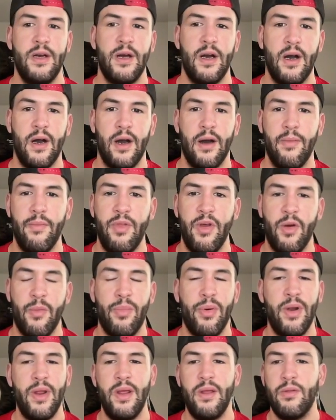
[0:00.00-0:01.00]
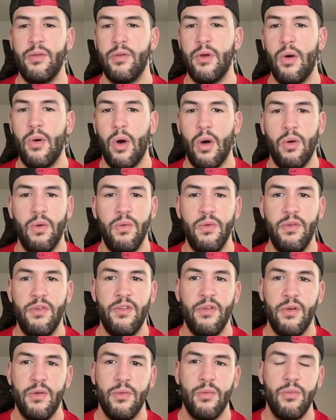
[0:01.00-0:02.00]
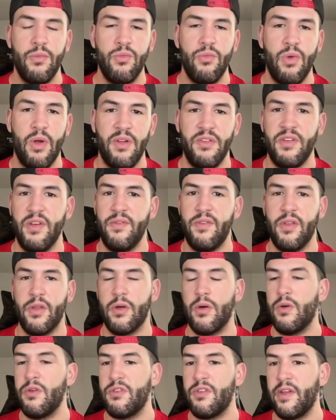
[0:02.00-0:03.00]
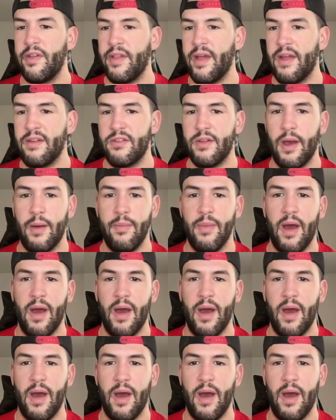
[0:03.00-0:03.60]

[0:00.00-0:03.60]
They're pretty low owned relative to the whole slate last time.